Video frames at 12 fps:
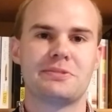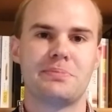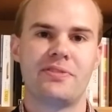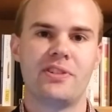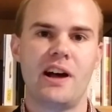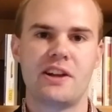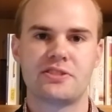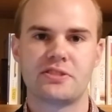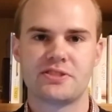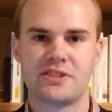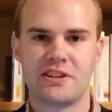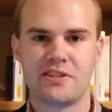
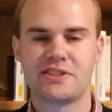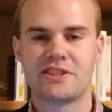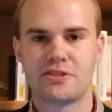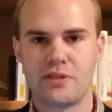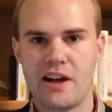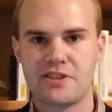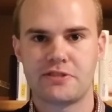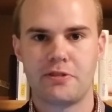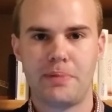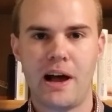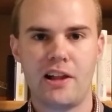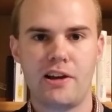mythological series, The Trials of
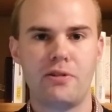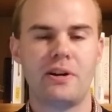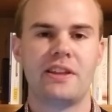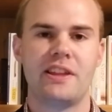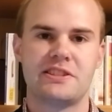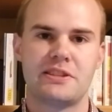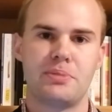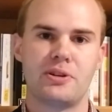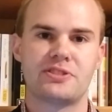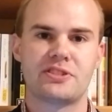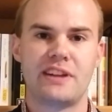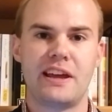Apollo, and the
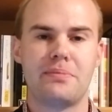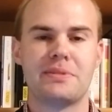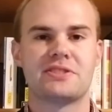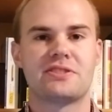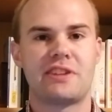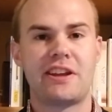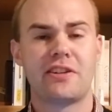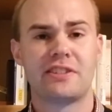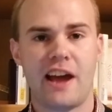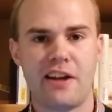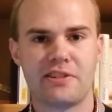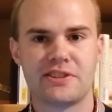book's name is
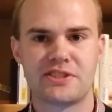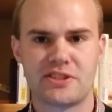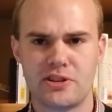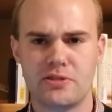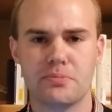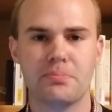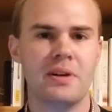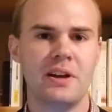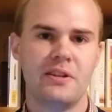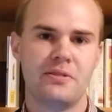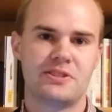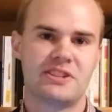Tyrant's Tomb,
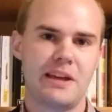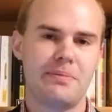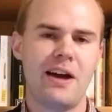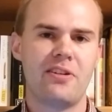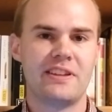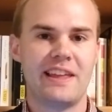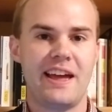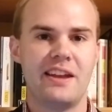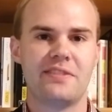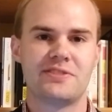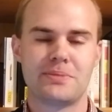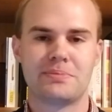which came out at the end
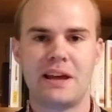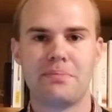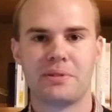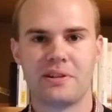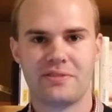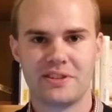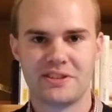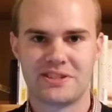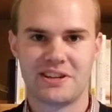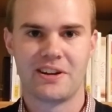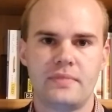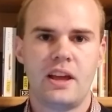of September of this
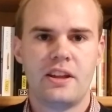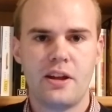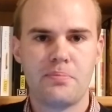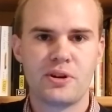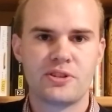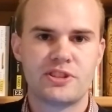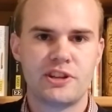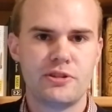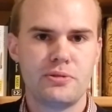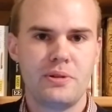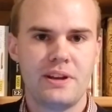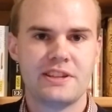year. Number
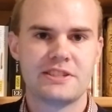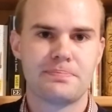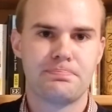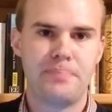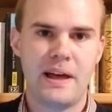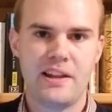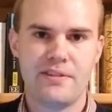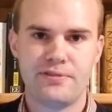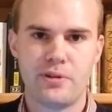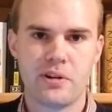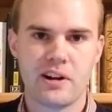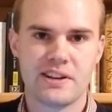2 is Bella
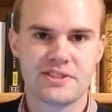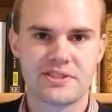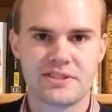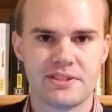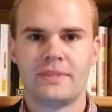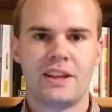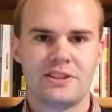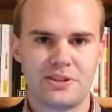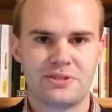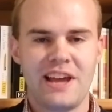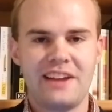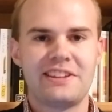Forrest. So
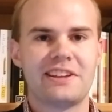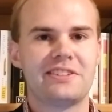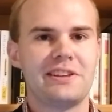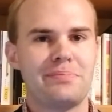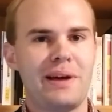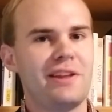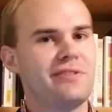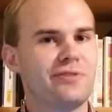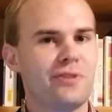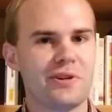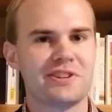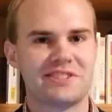technically, Bella
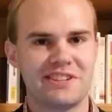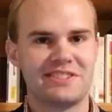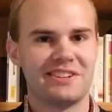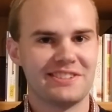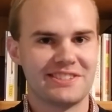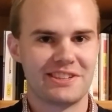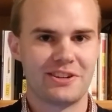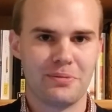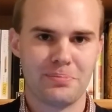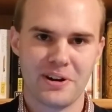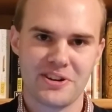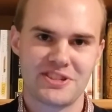Forrest isn't a single
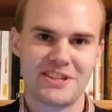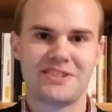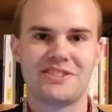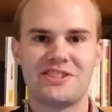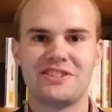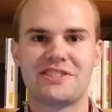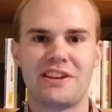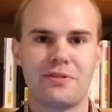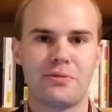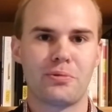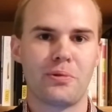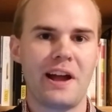person. She's a
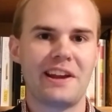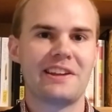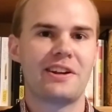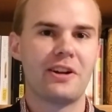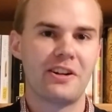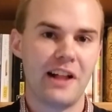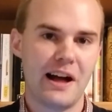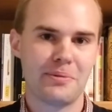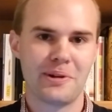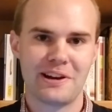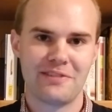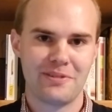writing
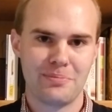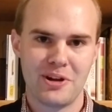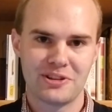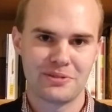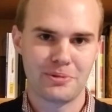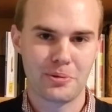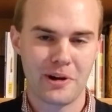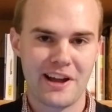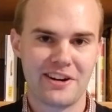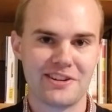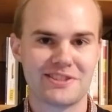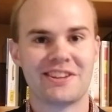conglomerate of multiple
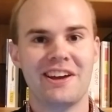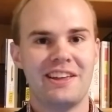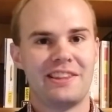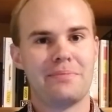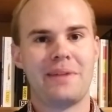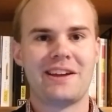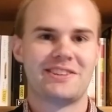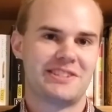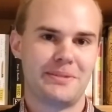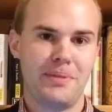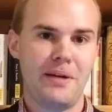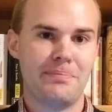writers that managed
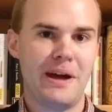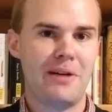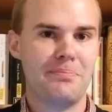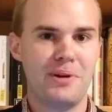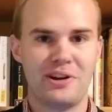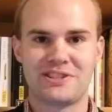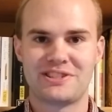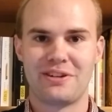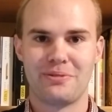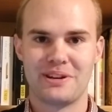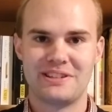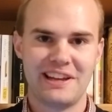to pump out books at a
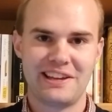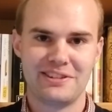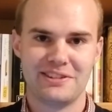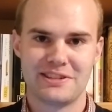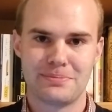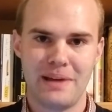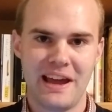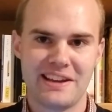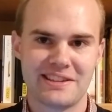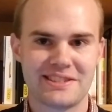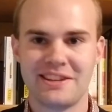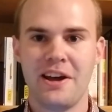ridiculous
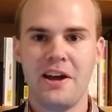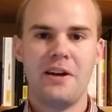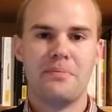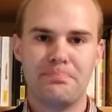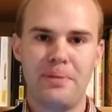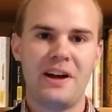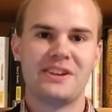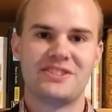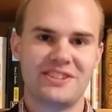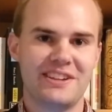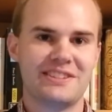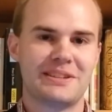pace, but
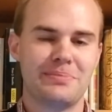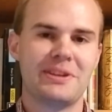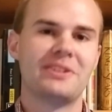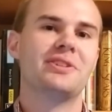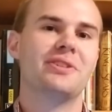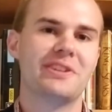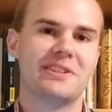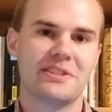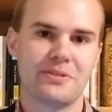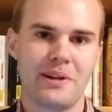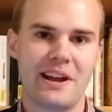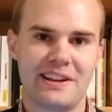she needs to be included in the
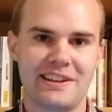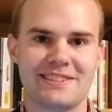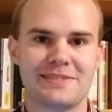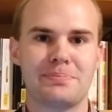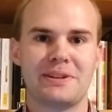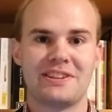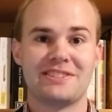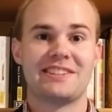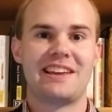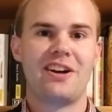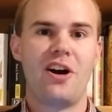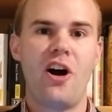rankings because
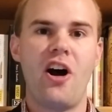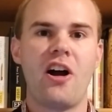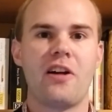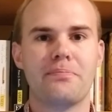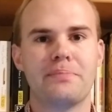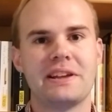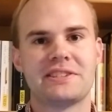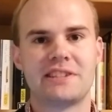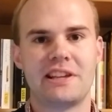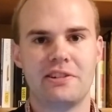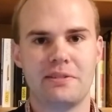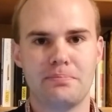they are
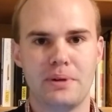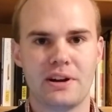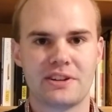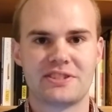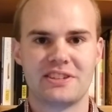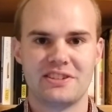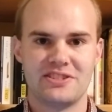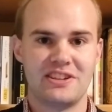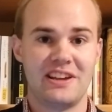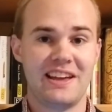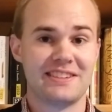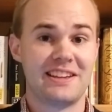best-selling books, and she
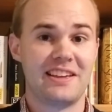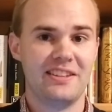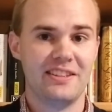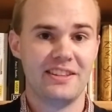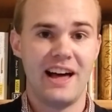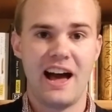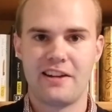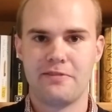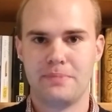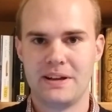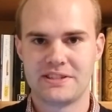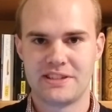has a lot of
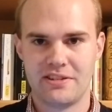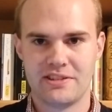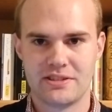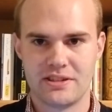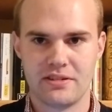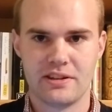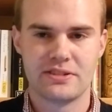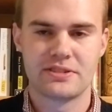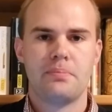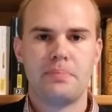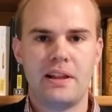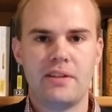best-selling series.
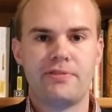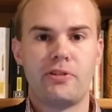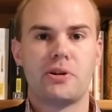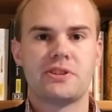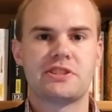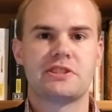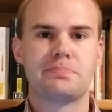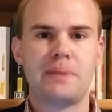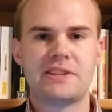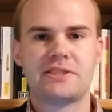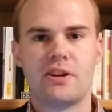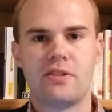Bella Forrest is
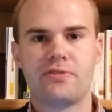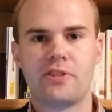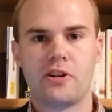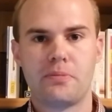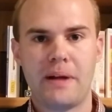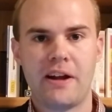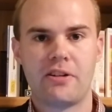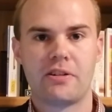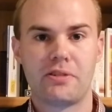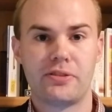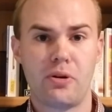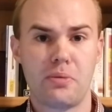best known for her
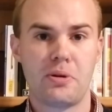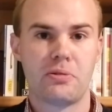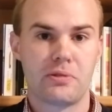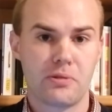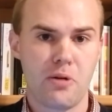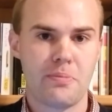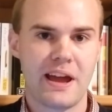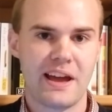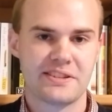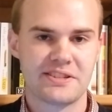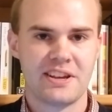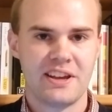paranormal romance,